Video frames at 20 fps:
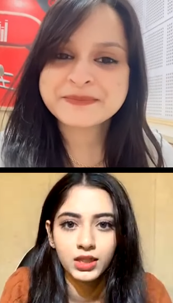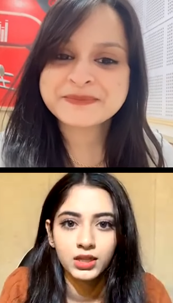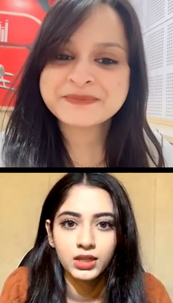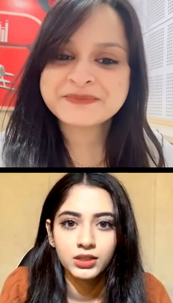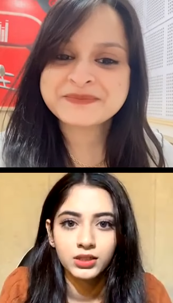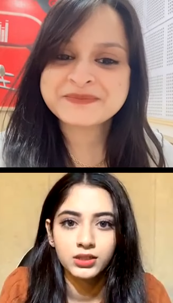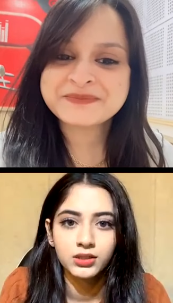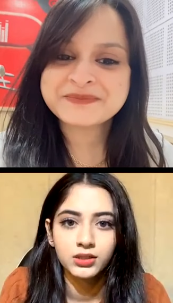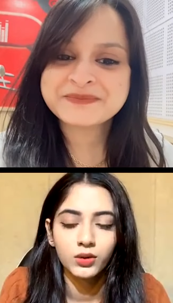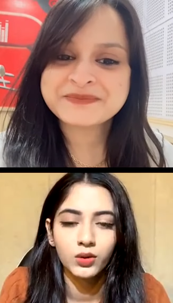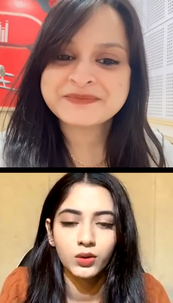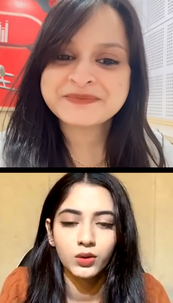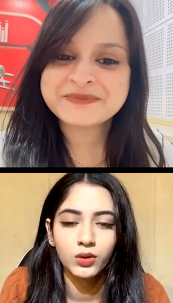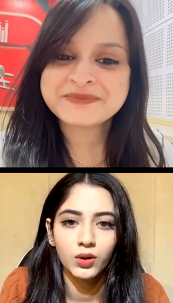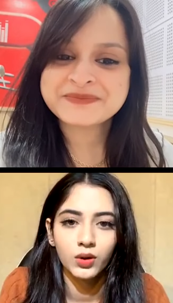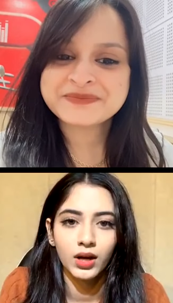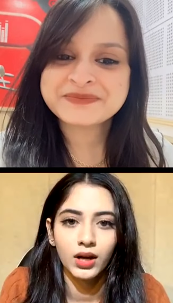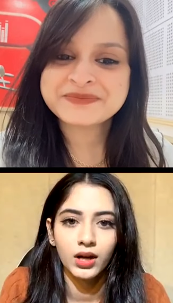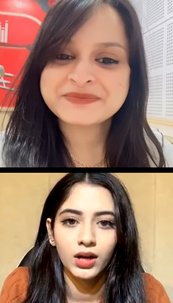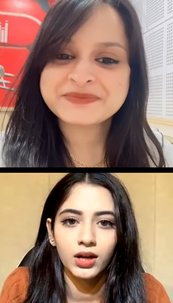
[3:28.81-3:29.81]
Speaker 1: So
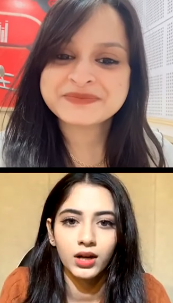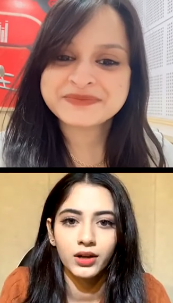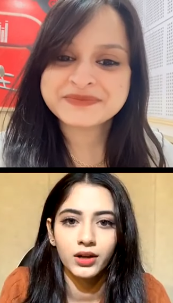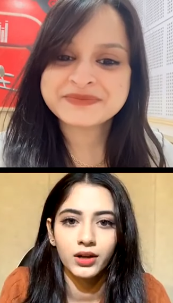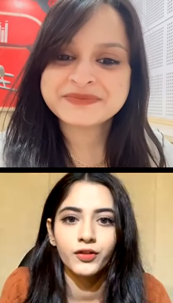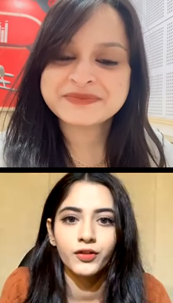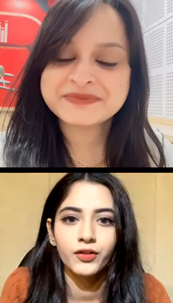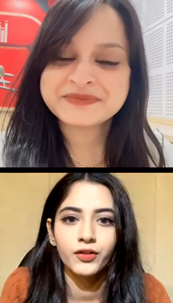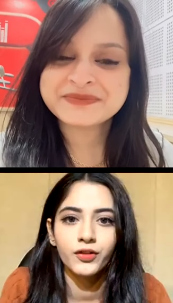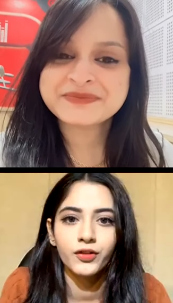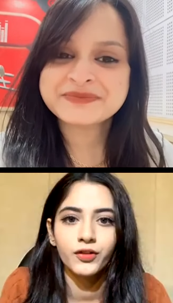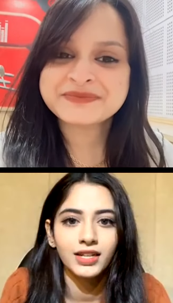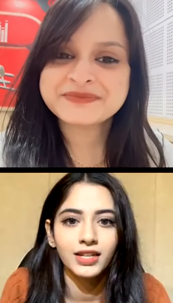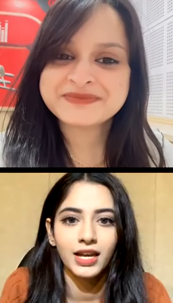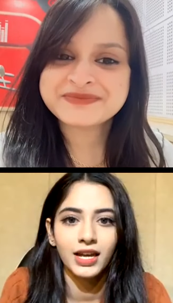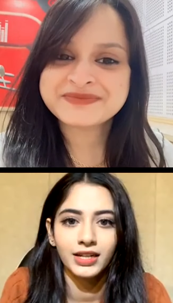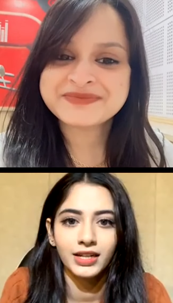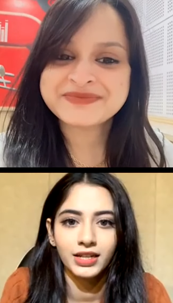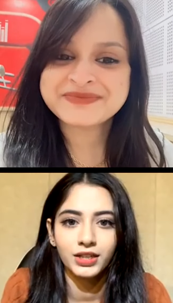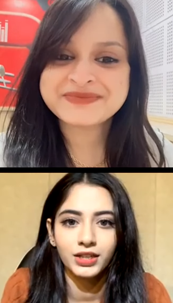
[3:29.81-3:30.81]
uh, for that,
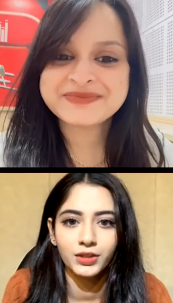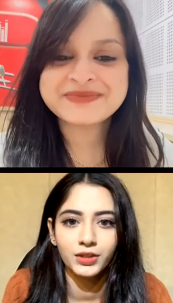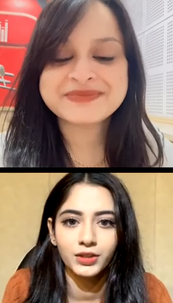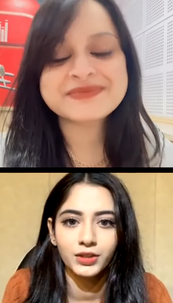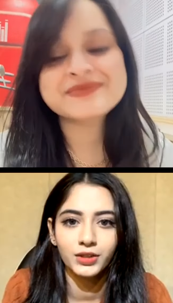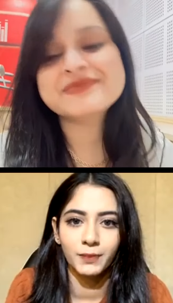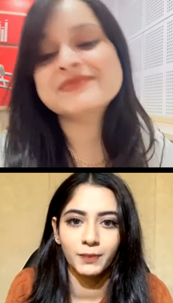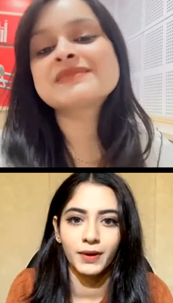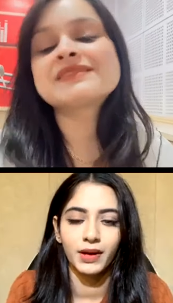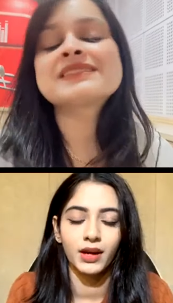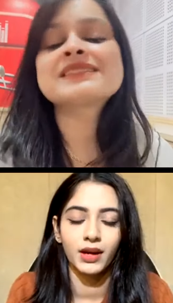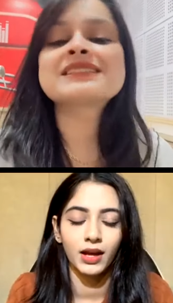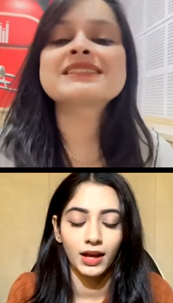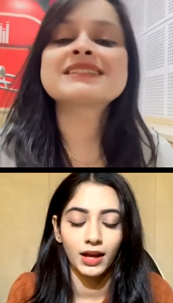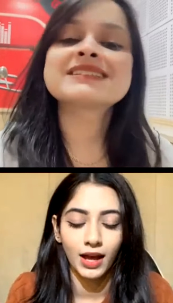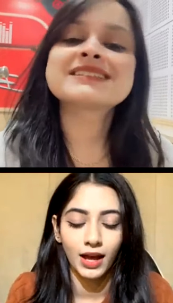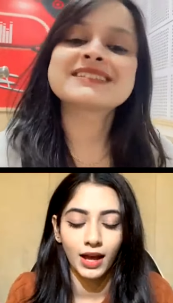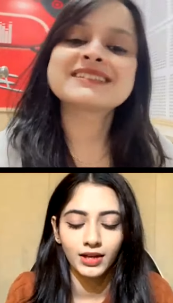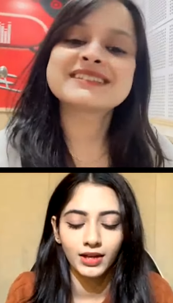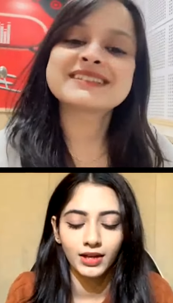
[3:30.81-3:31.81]
I need to prepare. I
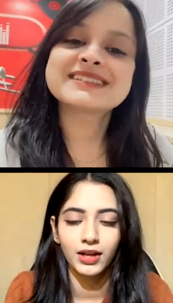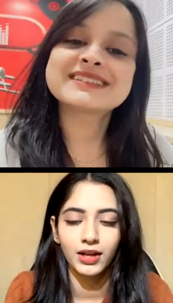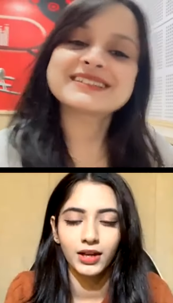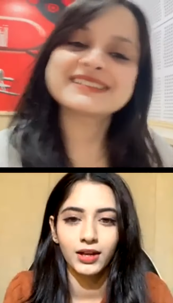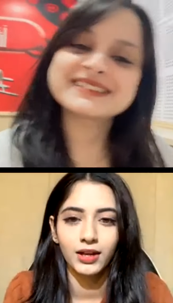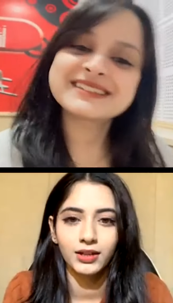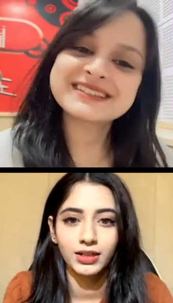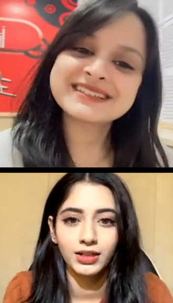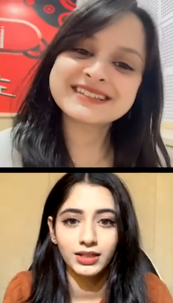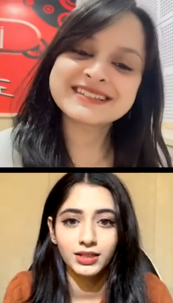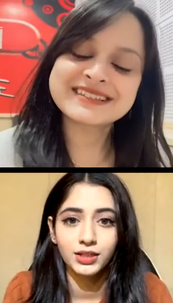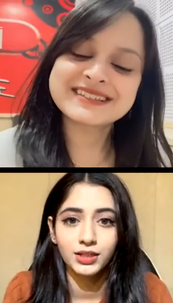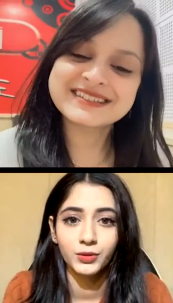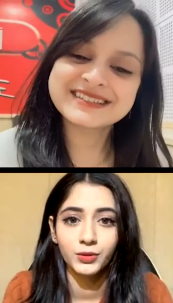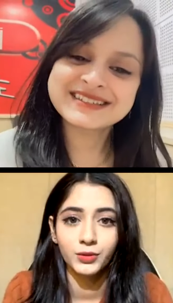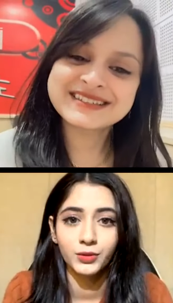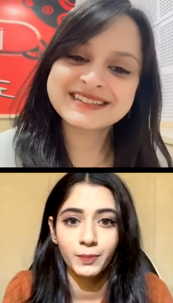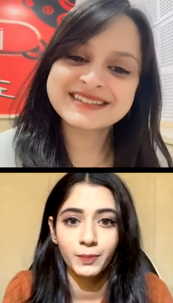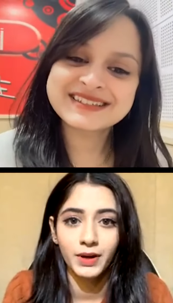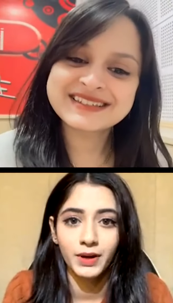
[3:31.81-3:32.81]
had uh, needed to
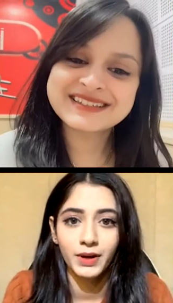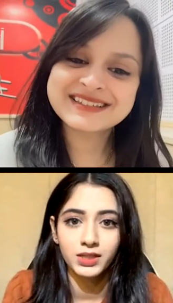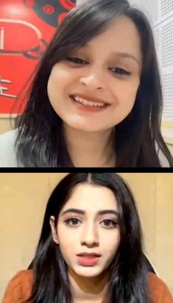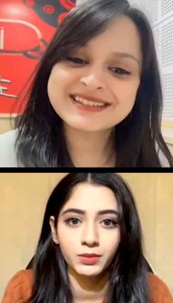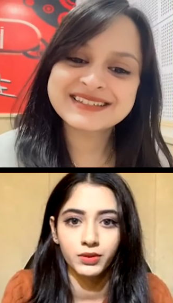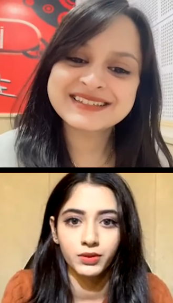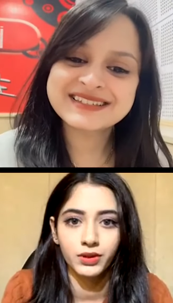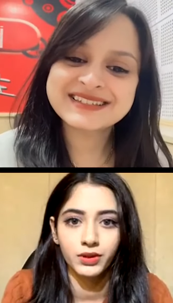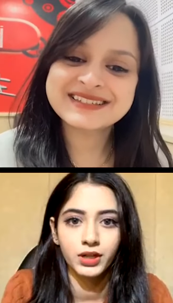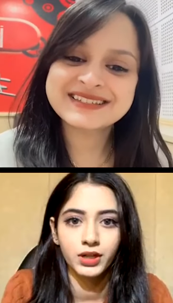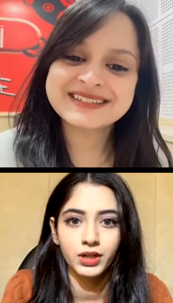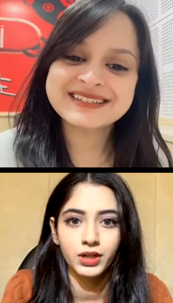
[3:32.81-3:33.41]
prepare some Korean,